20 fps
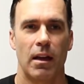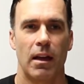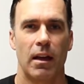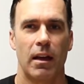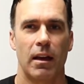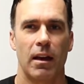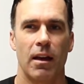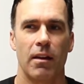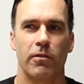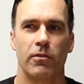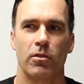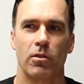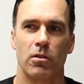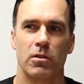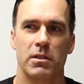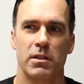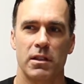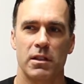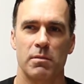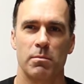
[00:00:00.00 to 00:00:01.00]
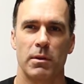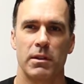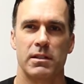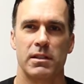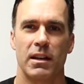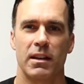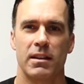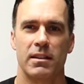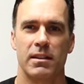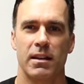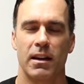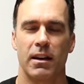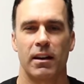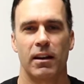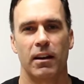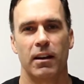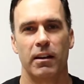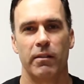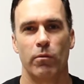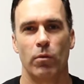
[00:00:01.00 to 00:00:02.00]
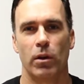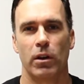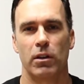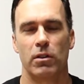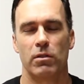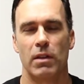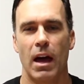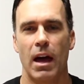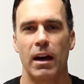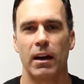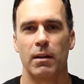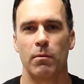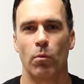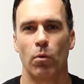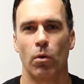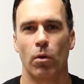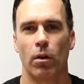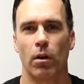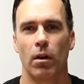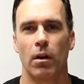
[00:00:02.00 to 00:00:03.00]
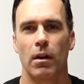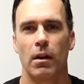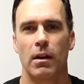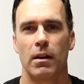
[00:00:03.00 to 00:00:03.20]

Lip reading: And after 6 months, I decided I didn't even want to do that anymore.